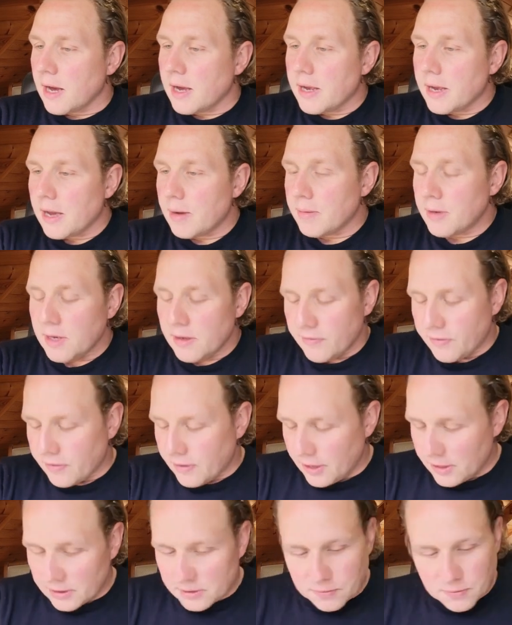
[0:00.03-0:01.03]
Hi, Abbie.
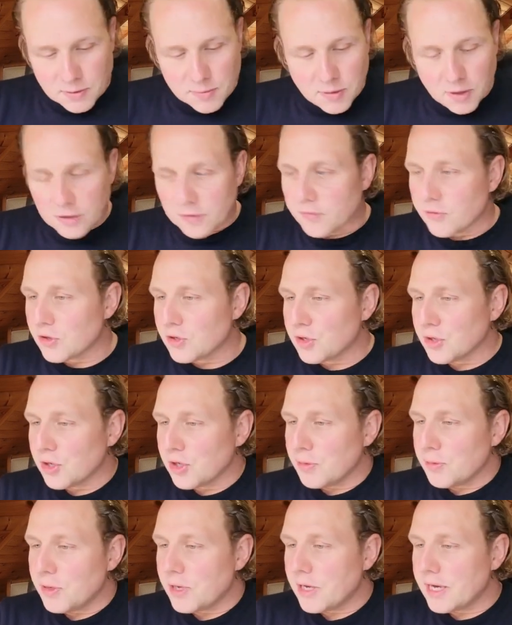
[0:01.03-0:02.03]
Thanks very much for
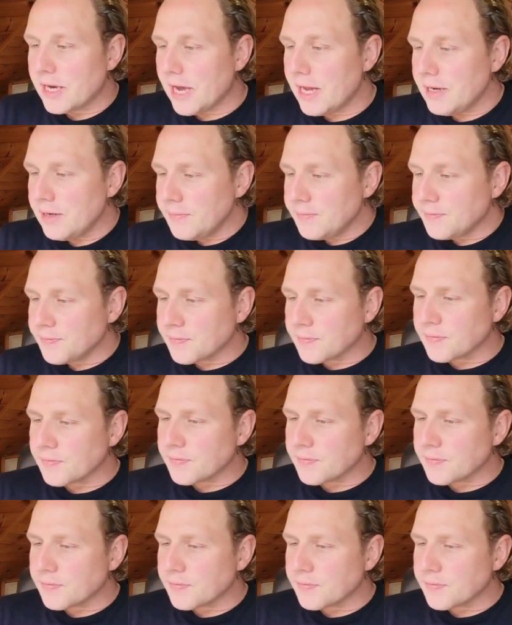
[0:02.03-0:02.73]
joining me again.